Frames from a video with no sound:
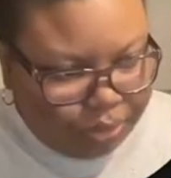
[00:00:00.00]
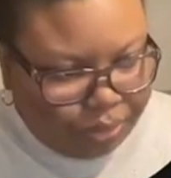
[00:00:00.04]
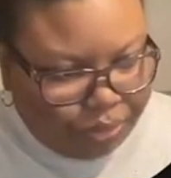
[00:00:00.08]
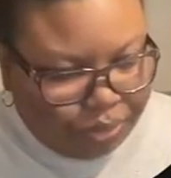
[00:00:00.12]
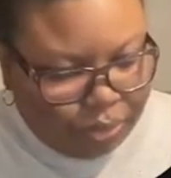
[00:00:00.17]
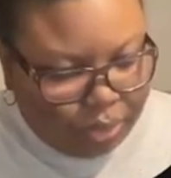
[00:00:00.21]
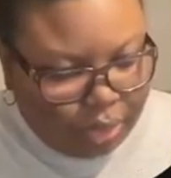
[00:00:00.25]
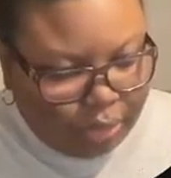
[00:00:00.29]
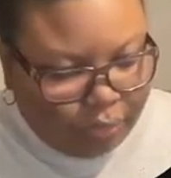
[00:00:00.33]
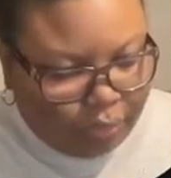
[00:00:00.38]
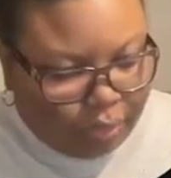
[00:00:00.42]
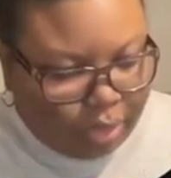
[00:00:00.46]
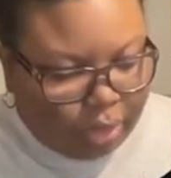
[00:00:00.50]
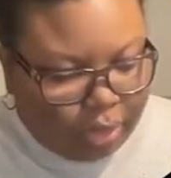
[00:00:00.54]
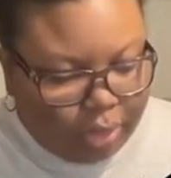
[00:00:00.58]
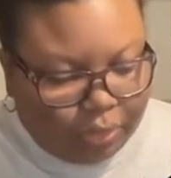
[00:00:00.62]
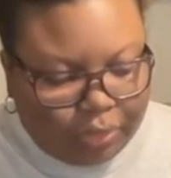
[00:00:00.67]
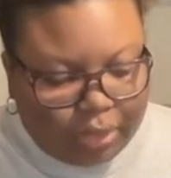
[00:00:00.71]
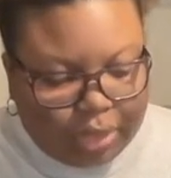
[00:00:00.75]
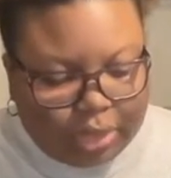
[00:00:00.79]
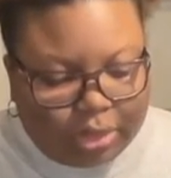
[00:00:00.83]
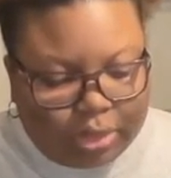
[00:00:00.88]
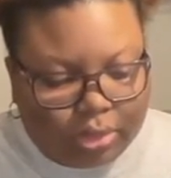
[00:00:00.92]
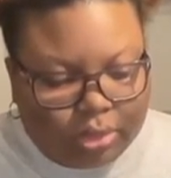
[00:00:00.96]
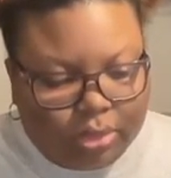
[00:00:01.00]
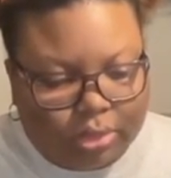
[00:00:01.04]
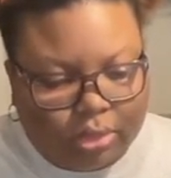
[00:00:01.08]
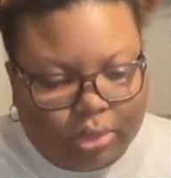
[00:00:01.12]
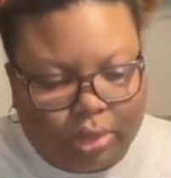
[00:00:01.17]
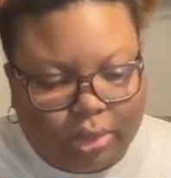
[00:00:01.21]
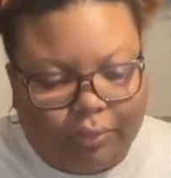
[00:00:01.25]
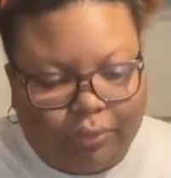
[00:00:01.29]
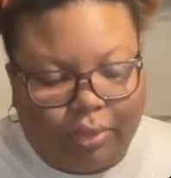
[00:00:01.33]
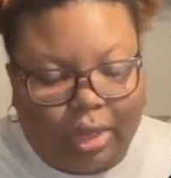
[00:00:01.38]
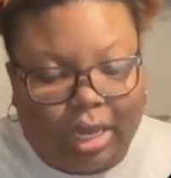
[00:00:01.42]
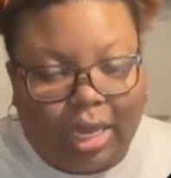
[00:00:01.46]
If I, if this,
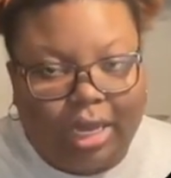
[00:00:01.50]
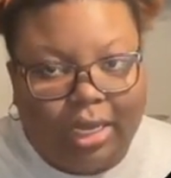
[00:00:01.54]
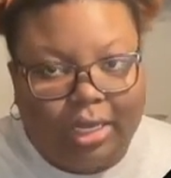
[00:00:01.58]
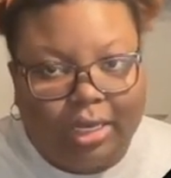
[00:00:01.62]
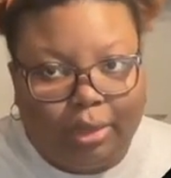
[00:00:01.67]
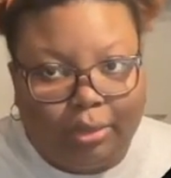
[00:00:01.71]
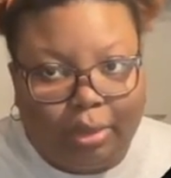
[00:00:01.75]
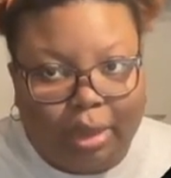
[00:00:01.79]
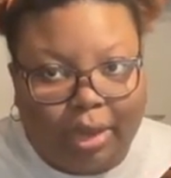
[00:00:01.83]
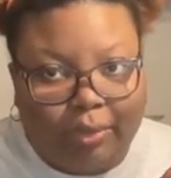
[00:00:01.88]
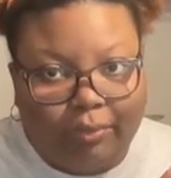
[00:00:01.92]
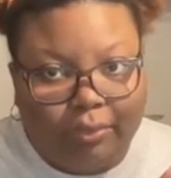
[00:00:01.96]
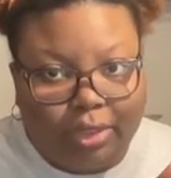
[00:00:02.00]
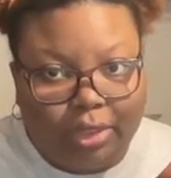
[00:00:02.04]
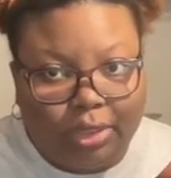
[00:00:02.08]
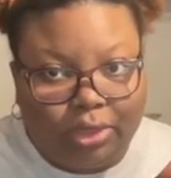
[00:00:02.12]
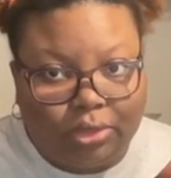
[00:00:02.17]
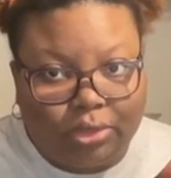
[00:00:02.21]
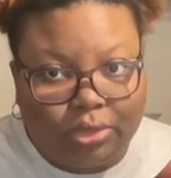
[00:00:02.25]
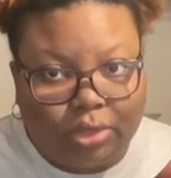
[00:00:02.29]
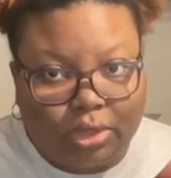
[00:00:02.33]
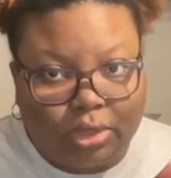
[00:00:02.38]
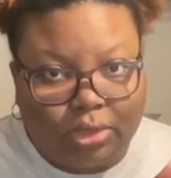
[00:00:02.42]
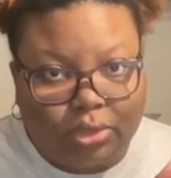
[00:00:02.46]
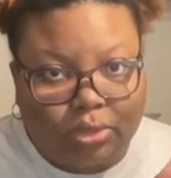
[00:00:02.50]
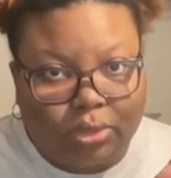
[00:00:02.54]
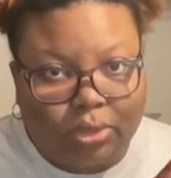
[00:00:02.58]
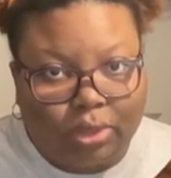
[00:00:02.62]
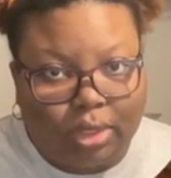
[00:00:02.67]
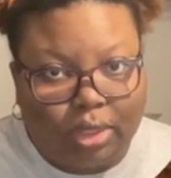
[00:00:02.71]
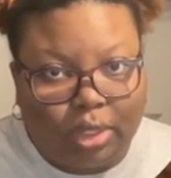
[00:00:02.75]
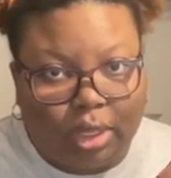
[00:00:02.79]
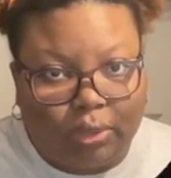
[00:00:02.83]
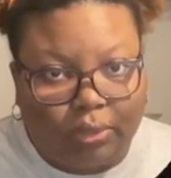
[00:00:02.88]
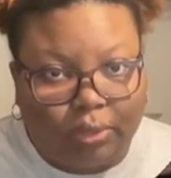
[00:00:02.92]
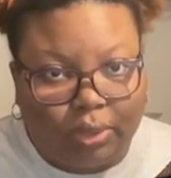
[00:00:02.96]
if I end up having to use this one
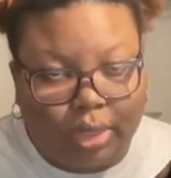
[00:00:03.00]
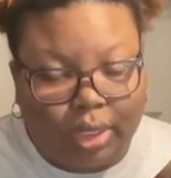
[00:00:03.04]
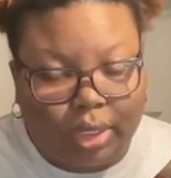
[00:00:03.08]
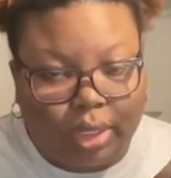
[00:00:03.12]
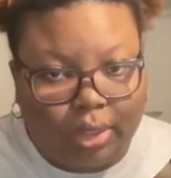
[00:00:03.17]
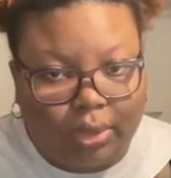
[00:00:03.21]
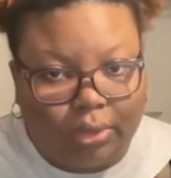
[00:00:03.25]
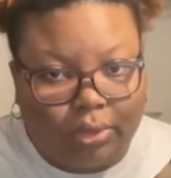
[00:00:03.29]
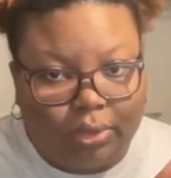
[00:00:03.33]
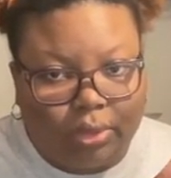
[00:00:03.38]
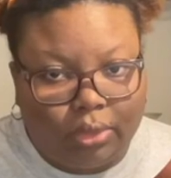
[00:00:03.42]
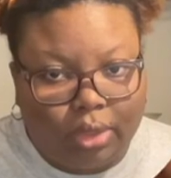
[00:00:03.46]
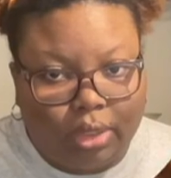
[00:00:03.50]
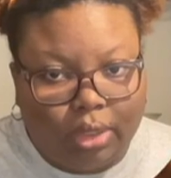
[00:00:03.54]
and I run out,